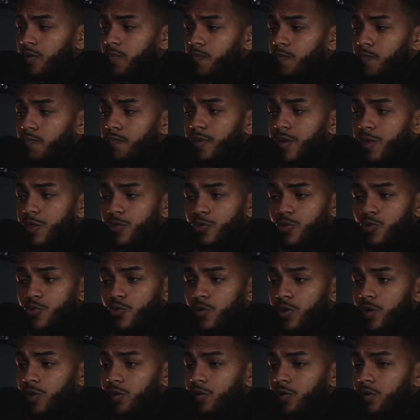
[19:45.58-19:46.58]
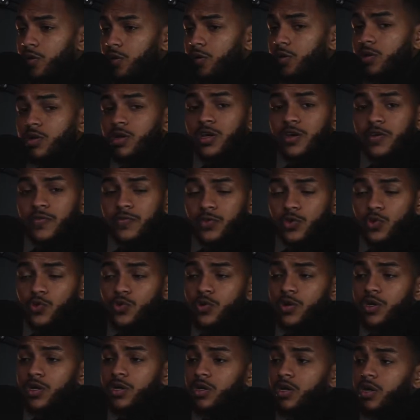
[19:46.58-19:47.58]
been through it, lived
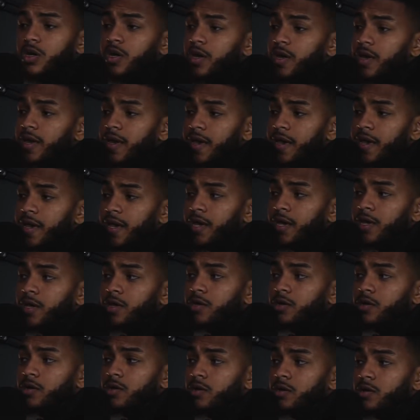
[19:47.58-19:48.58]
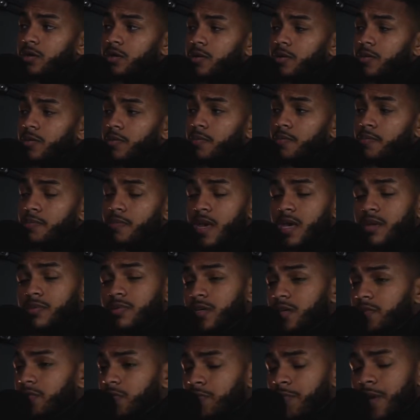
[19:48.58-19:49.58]
through it, and maybe
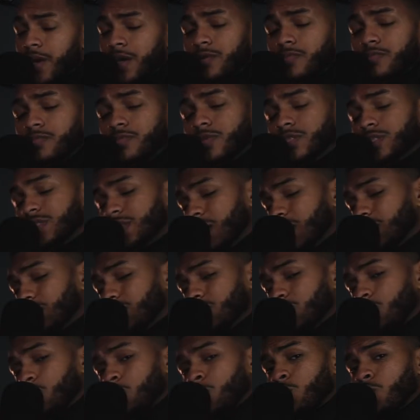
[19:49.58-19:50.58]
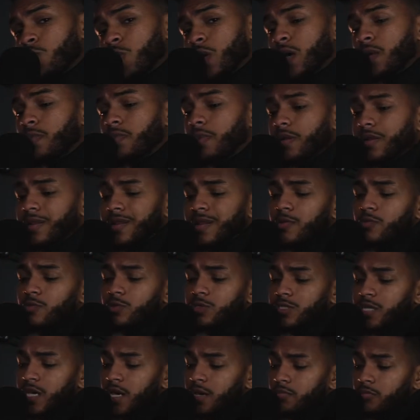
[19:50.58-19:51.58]
even made mistakes along the way, but
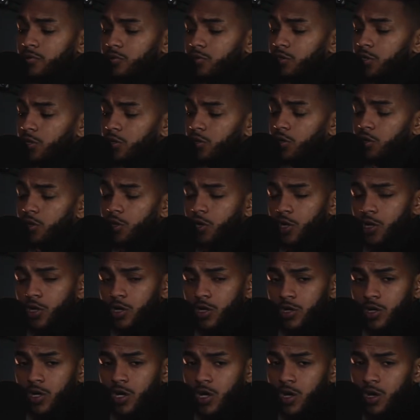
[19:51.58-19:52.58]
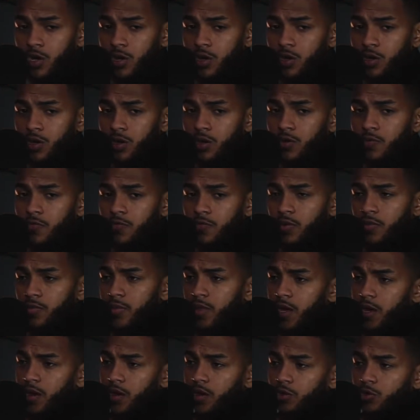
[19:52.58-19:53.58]
was able to learn from
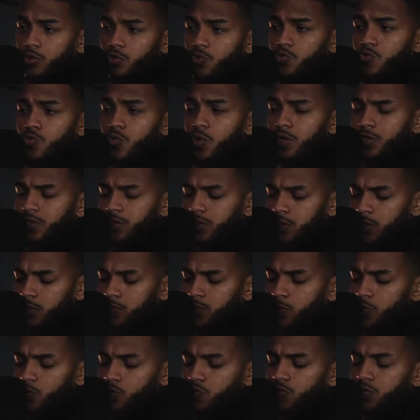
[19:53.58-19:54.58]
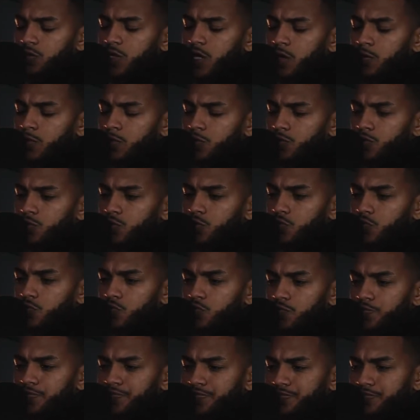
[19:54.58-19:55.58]
that. You want someone who's able
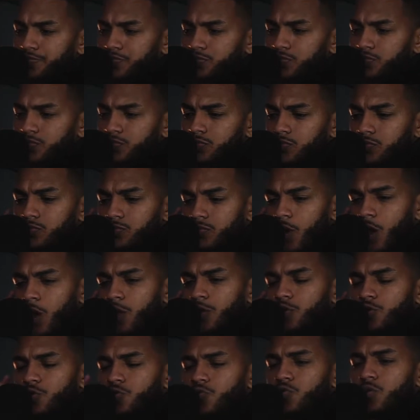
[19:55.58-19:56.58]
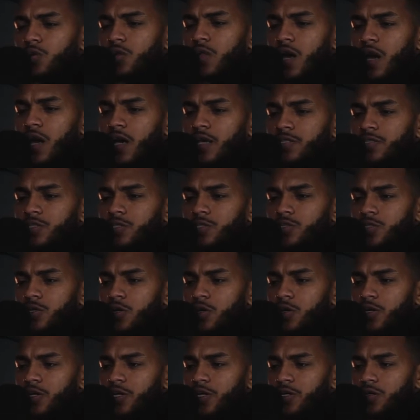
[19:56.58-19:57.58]
to utilize a
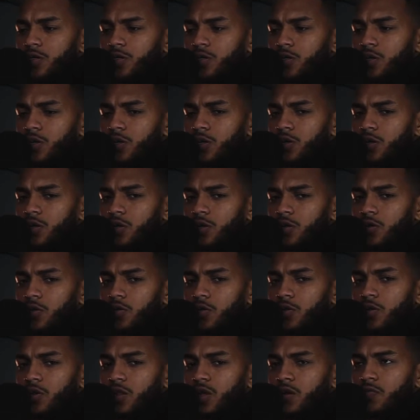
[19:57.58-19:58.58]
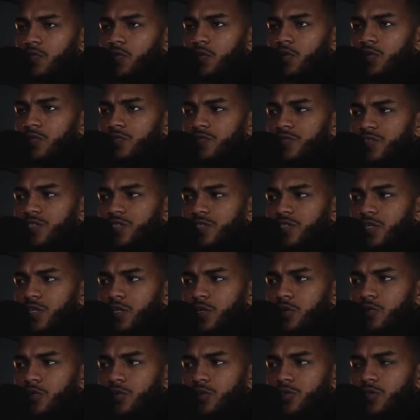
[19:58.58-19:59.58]
certain level of
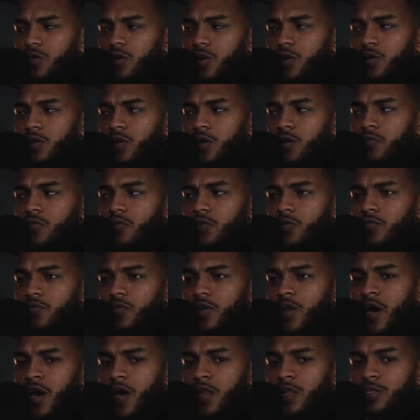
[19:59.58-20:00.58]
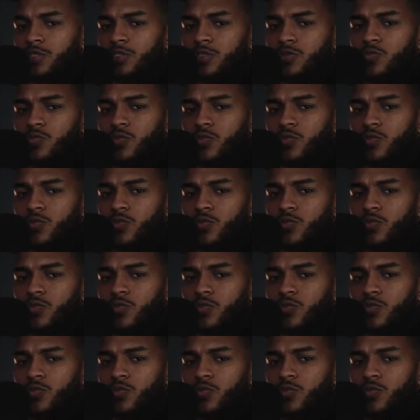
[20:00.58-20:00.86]
skill, a certain level of knowledge and